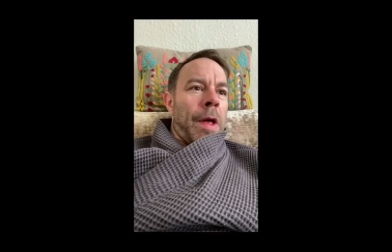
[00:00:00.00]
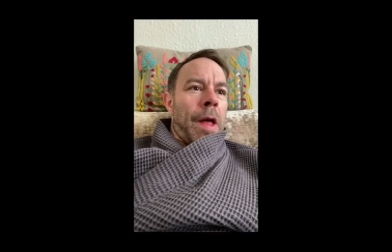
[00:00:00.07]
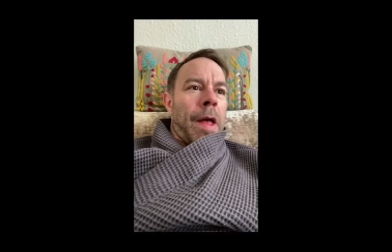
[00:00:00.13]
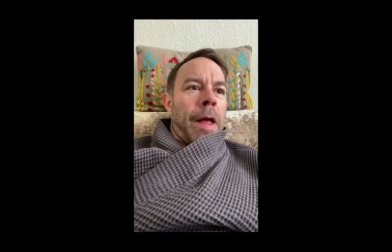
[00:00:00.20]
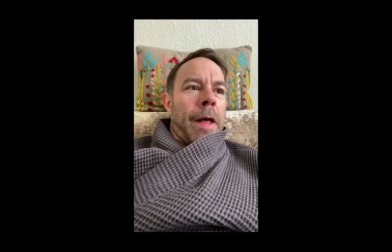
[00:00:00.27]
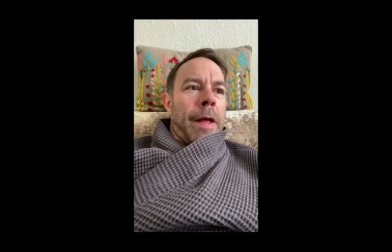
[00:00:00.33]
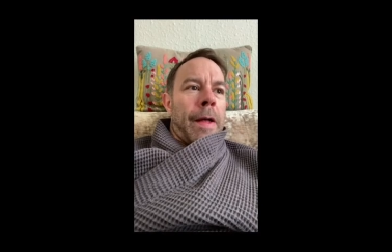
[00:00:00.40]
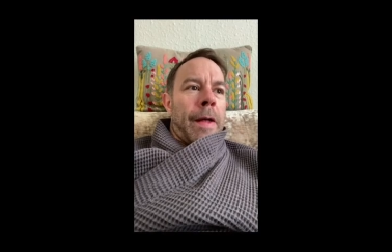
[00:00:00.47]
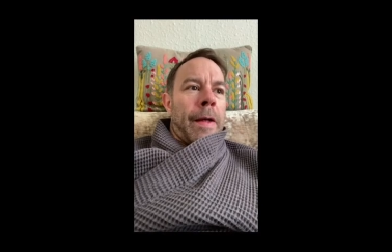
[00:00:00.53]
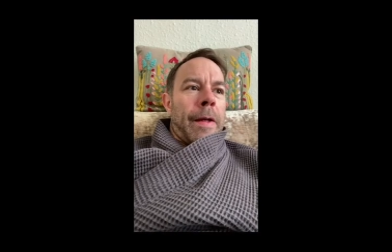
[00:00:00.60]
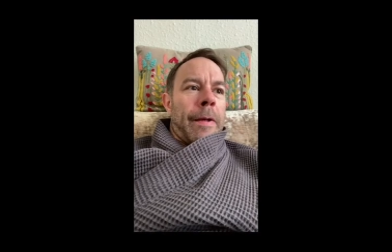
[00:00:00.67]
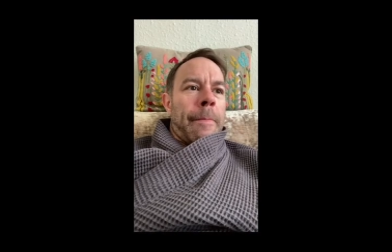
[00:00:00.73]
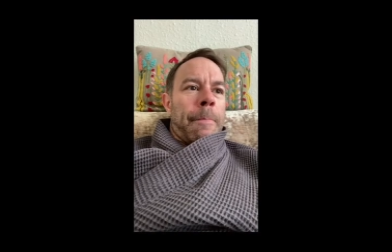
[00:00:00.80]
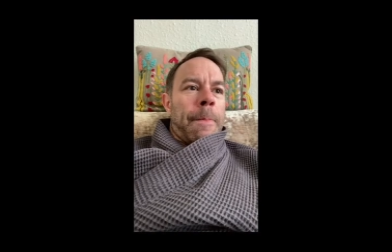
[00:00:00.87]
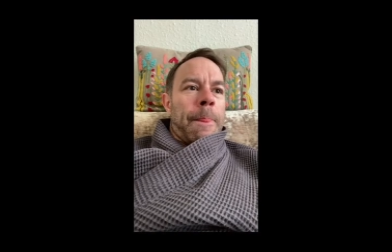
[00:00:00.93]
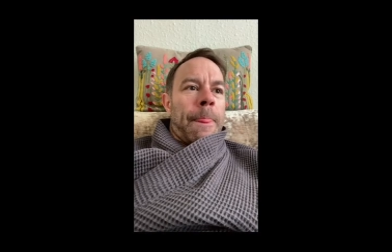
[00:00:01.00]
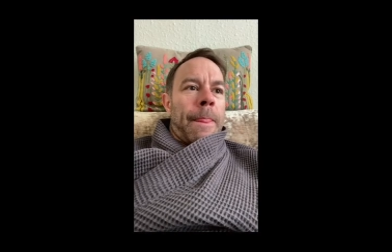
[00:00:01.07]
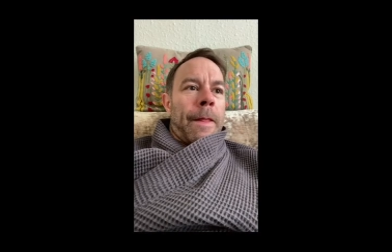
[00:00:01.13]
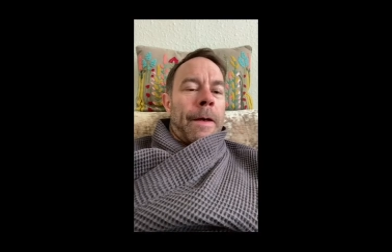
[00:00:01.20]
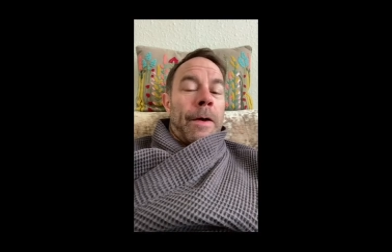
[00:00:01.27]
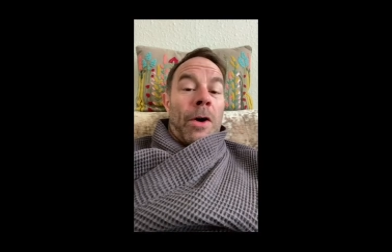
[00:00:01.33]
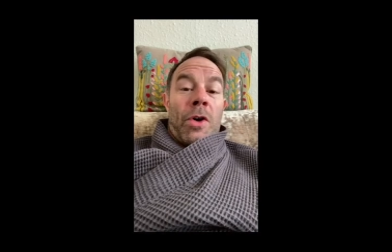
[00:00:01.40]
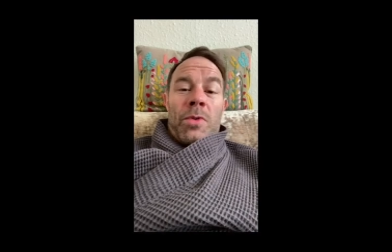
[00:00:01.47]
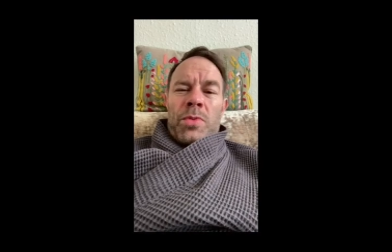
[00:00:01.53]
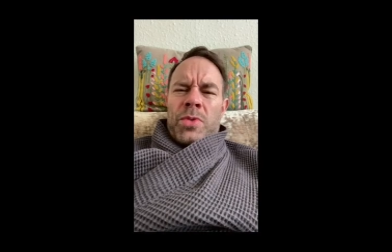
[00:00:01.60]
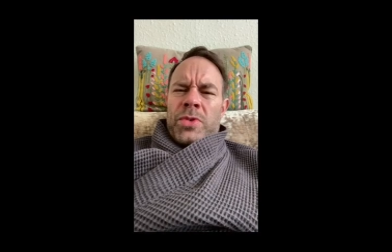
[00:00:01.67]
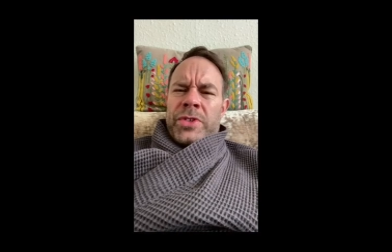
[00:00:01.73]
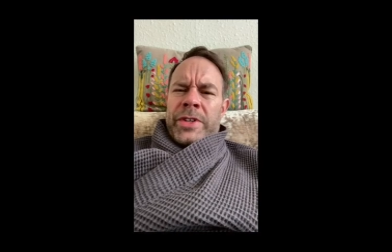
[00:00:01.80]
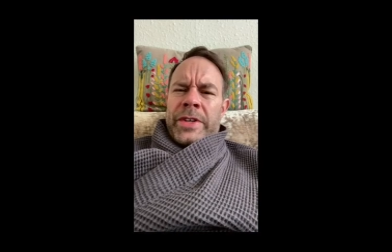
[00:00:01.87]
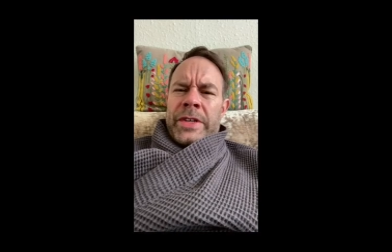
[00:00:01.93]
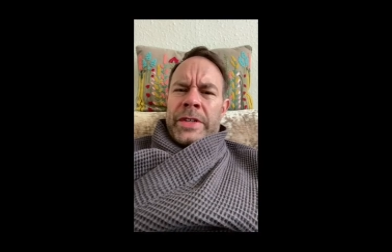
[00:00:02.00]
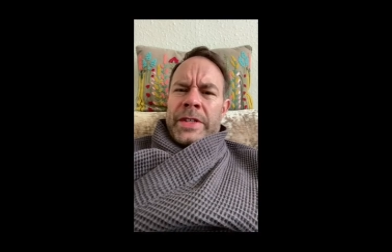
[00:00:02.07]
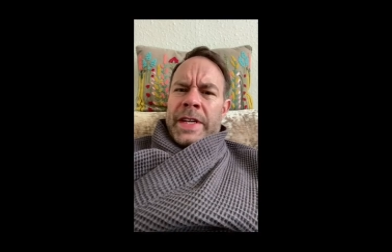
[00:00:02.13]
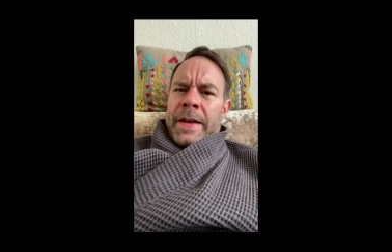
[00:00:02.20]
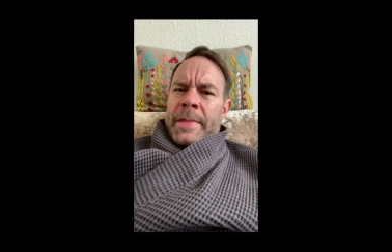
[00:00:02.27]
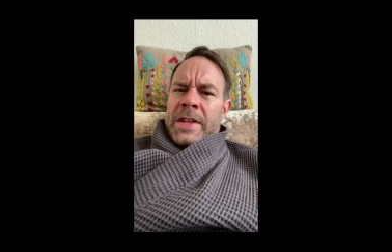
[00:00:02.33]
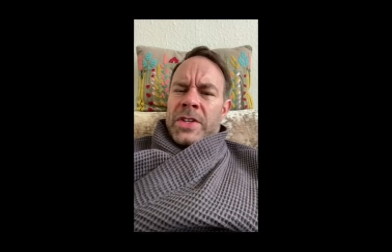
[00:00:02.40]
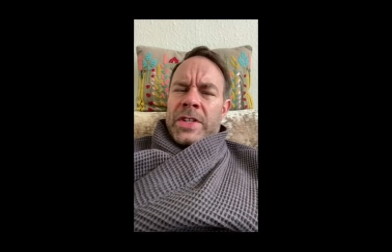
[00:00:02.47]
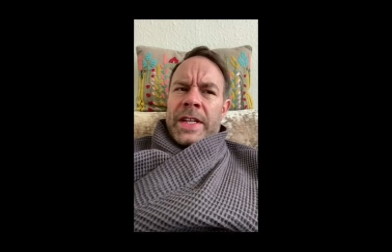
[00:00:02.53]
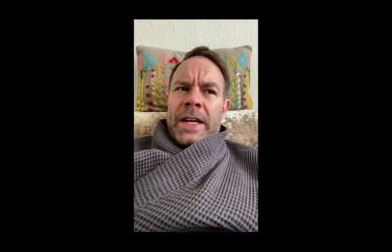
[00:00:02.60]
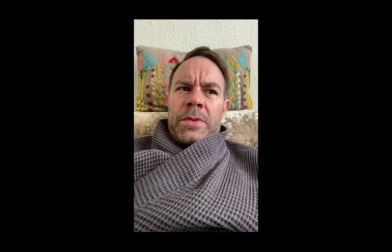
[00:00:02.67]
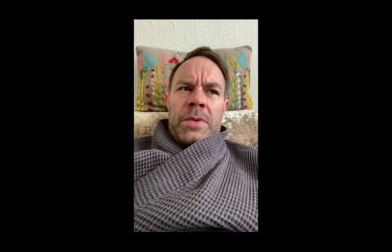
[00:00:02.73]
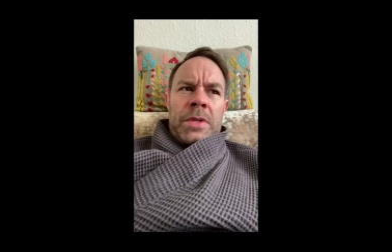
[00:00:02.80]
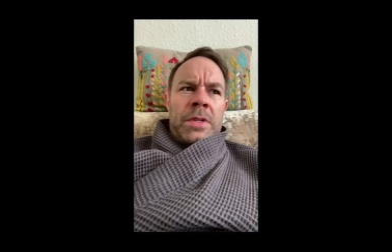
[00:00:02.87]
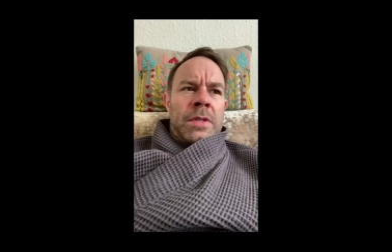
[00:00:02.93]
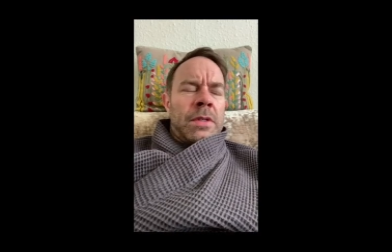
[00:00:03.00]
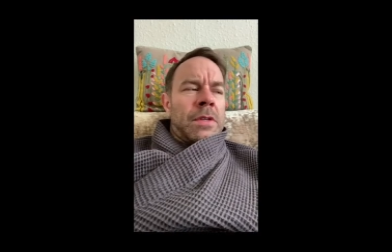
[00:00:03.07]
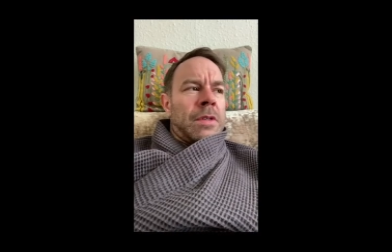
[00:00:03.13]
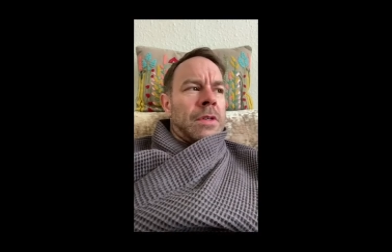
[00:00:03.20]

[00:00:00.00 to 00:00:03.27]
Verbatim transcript: um, hot water, did I mention that one?